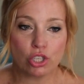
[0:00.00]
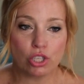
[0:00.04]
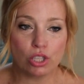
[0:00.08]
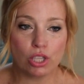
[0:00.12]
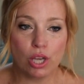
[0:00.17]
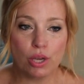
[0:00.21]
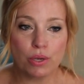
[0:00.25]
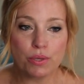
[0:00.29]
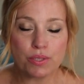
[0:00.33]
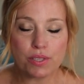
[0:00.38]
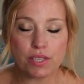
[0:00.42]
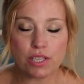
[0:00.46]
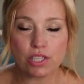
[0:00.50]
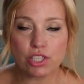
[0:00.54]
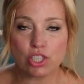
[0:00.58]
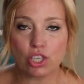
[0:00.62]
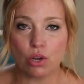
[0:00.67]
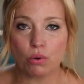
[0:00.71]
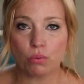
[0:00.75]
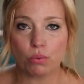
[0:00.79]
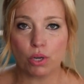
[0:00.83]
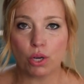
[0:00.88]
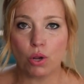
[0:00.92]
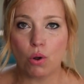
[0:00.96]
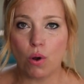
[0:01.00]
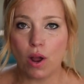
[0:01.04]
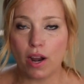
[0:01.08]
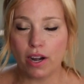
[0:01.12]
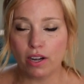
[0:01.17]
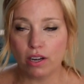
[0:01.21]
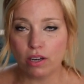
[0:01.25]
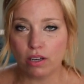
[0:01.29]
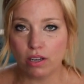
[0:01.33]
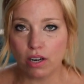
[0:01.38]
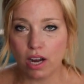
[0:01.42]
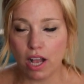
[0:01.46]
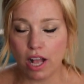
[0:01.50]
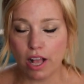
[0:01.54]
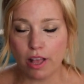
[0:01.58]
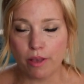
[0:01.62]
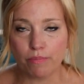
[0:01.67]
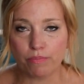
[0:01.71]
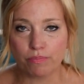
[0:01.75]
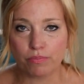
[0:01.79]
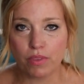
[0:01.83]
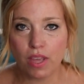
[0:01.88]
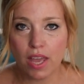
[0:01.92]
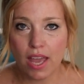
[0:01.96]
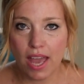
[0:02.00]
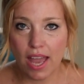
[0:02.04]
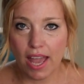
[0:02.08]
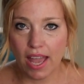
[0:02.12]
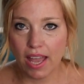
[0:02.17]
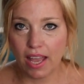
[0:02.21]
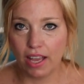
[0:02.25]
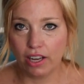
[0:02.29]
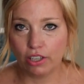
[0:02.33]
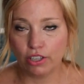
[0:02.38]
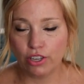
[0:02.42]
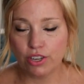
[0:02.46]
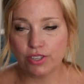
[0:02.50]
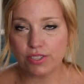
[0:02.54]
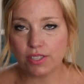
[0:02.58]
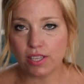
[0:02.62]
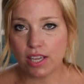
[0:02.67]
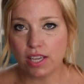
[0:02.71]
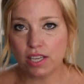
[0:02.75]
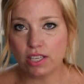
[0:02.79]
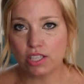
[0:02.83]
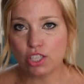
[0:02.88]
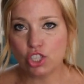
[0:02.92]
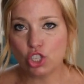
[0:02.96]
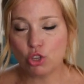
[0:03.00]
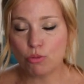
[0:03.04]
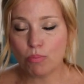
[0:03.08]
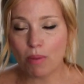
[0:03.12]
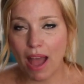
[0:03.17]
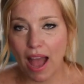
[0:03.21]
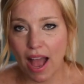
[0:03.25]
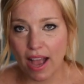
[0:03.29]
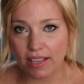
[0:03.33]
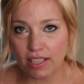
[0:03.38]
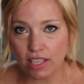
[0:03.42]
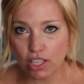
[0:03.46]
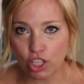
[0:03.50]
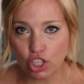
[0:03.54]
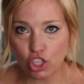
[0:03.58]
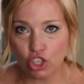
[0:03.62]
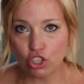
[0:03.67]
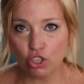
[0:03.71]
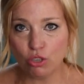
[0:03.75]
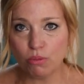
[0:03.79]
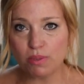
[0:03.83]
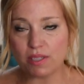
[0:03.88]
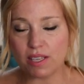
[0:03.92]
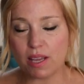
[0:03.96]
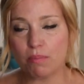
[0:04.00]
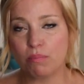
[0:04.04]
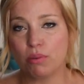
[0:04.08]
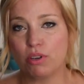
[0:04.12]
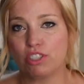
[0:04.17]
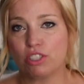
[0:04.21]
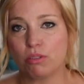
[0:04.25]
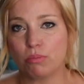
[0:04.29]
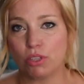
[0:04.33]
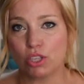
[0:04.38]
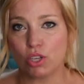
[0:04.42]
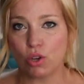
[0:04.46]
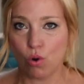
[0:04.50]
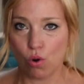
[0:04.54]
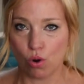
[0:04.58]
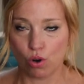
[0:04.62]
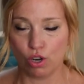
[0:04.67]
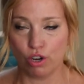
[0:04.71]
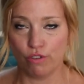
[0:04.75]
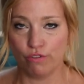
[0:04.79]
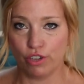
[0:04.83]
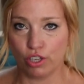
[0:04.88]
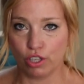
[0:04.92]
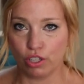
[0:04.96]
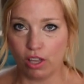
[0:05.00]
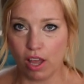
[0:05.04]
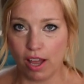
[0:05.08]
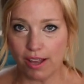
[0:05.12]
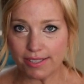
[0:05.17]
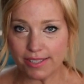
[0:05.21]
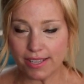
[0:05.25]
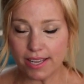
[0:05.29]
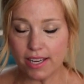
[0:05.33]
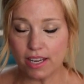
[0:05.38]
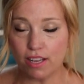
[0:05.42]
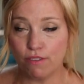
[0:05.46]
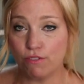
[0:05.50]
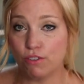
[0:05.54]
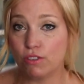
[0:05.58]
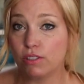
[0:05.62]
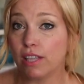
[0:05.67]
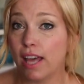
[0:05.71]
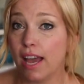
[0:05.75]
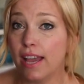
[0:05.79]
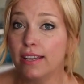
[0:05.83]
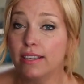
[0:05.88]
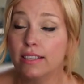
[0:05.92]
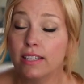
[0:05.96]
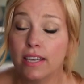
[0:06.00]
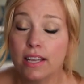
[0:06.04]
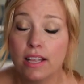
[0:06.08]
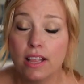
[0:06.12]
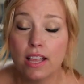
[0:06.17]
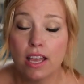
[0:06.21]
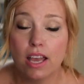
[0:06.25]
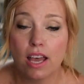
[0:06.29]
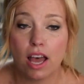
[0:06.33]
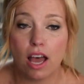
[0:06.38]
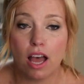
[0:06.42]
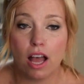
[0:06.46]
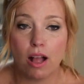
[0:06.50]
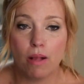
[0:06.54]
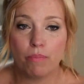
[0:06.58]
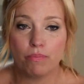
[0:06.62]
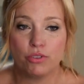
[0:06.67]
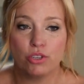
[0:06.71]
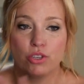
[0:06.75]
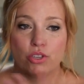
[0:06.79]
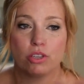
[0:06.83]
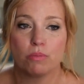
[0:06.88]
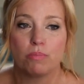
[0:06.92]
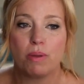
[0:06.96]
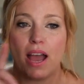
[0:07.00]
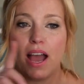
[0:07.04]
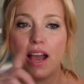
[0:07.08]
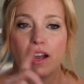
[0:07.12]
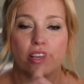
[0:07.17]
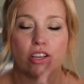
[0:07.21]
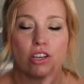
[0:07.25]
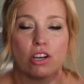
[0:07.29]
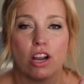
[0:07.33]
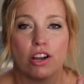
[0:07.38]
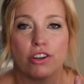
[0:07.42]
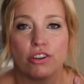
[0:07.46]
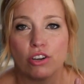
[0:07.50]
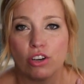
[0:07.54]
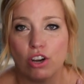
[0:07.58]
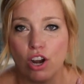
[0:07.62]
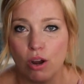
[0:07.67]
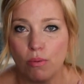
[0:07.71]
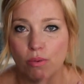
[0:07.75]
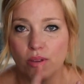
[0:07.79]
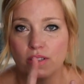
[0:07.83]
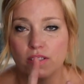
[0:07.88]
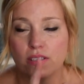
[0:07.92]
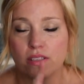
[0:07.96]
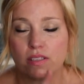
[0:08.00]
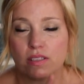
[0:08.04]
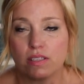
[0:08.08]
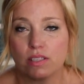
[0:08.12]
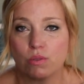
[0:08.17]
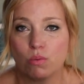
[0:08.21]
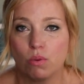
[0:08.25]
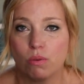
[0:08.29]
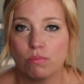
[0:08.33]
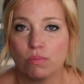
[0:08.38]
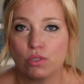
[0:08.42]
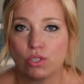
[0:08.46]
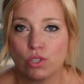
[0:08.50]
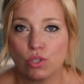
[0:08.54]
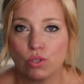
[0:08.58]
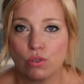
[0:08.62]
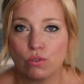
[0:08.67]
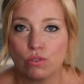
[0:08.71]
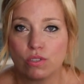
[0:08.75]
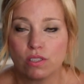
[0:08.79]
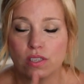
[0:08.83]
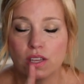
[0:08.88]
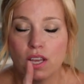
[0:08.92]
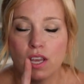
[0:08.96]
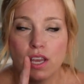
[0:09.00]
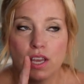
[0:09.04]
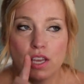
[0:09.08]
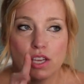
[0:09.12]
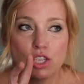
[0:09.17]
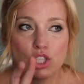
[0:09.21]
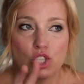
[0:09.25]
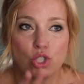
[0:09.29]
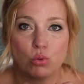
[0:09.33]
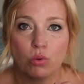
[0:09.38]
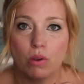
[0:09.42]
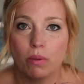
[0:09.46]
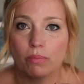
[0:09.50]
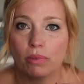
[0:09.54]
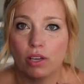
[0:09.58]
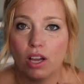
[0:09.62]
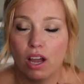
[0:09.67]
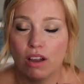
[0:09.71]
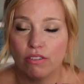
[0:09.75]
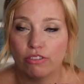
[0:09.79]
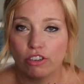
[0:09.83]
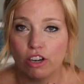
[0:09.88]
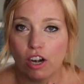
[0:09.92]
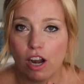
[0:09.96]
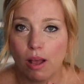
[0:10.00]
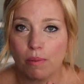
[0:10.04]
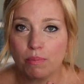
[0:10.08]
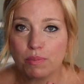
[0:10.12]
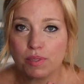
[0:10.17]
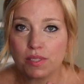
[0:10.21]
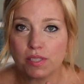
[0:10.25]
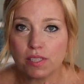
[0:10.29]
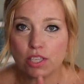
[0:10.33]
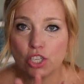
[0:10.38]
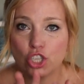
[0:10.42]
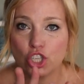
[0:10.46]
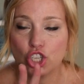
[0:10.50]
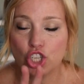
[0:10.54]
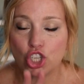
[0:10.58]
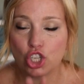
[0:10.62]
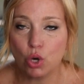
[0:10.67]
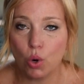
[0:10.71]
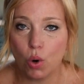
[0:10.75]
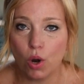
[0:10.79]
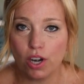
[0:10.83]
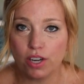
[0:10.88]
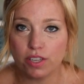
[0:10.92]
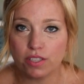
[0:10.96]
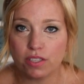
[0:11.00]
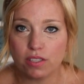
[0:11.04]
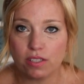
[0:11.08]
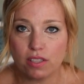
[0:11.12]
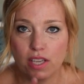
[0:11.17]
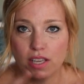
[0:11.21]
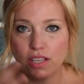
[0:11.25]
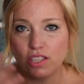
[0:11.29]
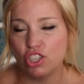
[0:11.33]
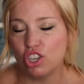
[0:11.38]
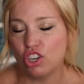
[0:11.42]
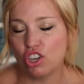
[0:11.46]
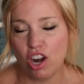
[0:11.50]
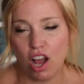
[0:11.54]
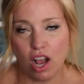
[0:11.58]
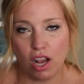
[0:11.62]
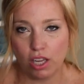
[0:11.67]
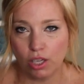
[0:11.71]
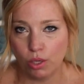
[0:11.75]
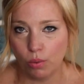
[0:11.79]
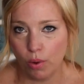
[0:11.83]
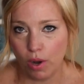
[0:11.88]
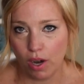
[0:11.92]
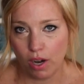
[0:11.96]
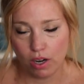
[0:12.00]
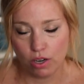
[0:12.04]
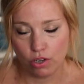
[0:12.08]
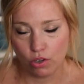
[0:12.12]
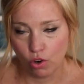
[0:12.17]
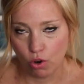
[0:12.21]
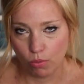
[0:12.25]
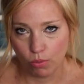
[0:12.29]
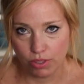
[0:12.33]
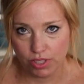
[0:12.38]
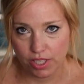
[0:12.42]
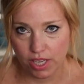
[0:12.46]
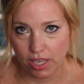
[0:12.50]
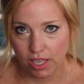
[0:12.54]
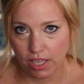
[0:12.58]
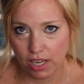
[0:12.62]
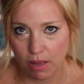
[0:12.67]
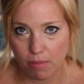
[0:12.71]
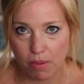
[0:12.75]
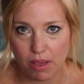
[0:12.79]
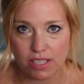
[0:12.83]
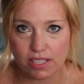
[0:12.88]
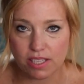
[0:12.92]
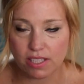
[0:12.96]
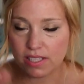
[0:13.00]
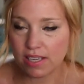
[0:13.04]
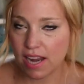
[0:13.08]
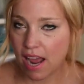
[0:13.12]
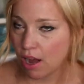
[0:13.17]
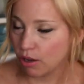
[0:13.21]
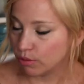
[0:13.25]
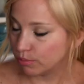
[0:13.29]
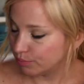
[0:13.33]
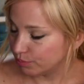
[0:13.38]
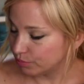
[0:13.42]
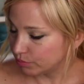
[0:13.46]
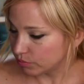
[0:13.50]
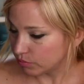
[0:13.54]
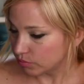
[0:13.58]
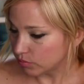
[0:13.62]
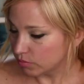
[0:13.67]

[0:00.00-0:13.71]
your clothes that don't require hangers into packing cubes and put them in the corner of your closet if you'd like. You could pack your undergarments, swimsuits, swim cover-ups, shorts, things you're not gonna wear on a normal day-to-day basis now.